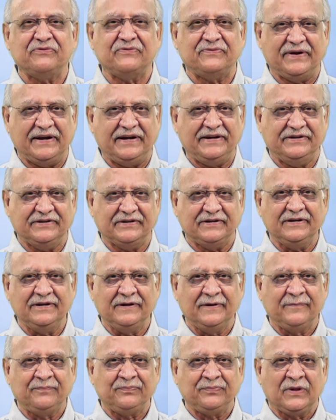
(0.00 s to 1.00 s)
reader,
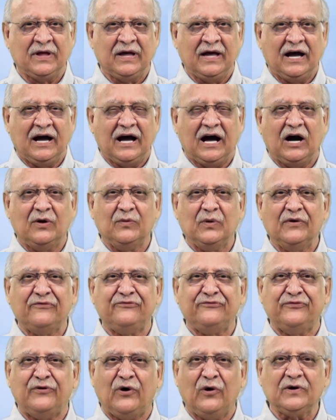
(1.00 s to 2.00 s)
our
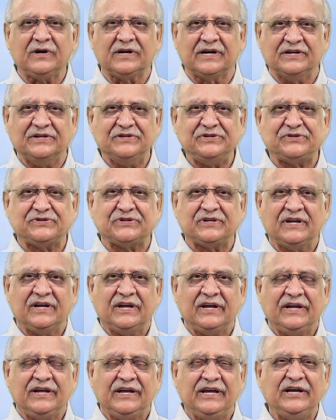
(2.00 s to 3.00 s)
focus
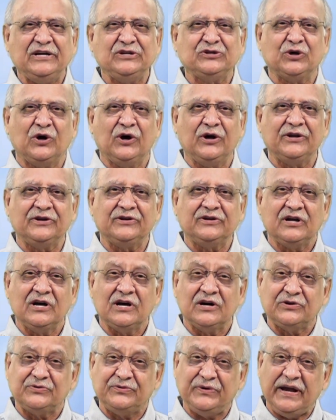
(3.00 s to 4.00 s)
is on
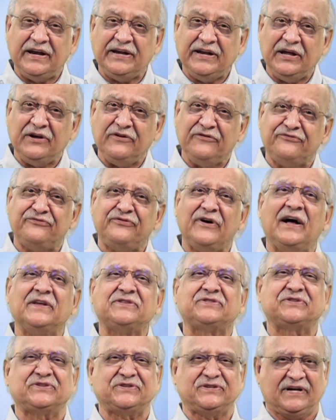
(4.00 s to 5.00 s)
reading
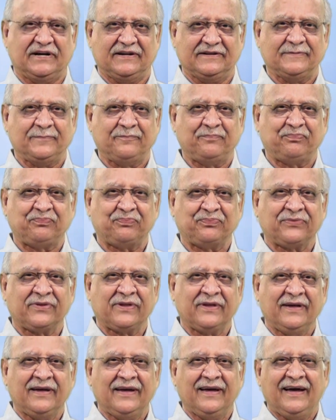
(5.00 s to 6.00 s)
faster,
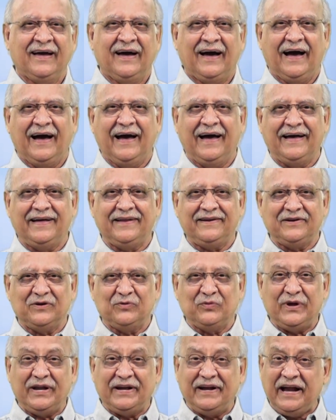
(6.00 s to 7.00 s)
and
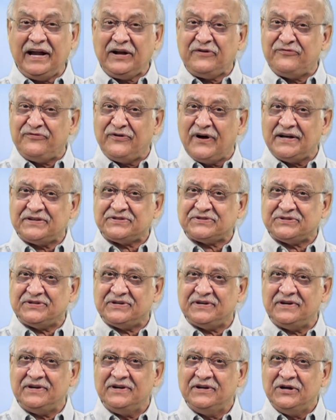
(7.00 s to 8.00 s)
we read
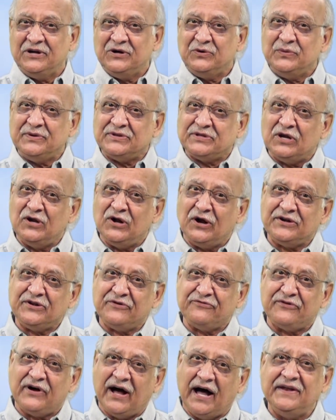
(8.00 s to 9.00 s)
faster with a lot
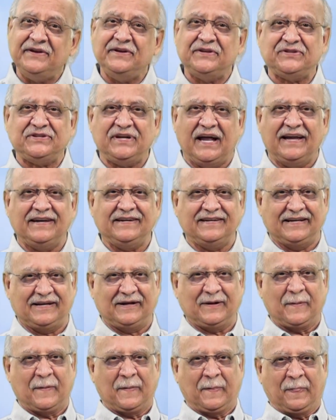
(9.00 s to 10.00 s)
of understanding,
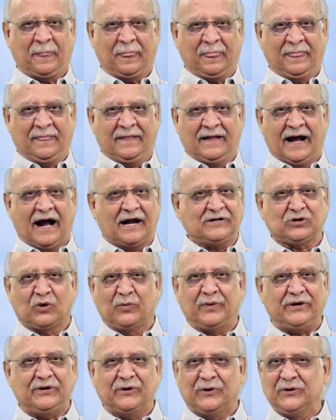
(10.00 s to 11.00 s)
and so
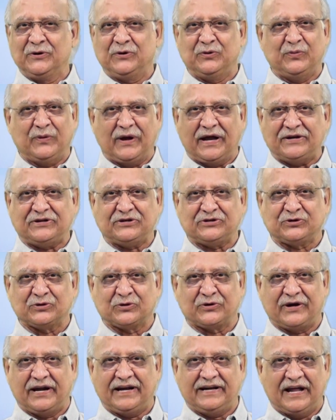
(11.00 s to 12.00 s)
we don't wait to
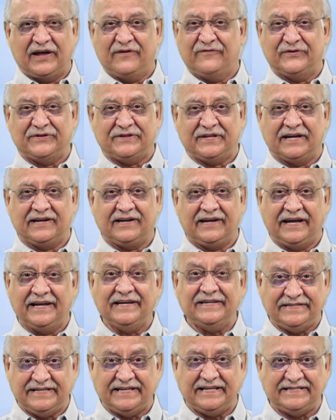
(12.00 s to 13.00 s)
read everything
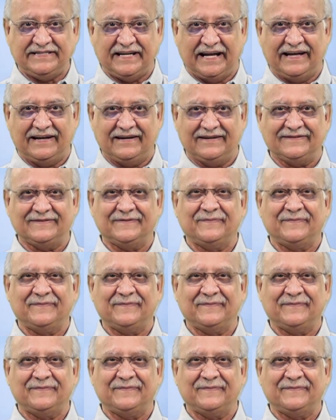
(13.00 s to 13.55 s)
in detail.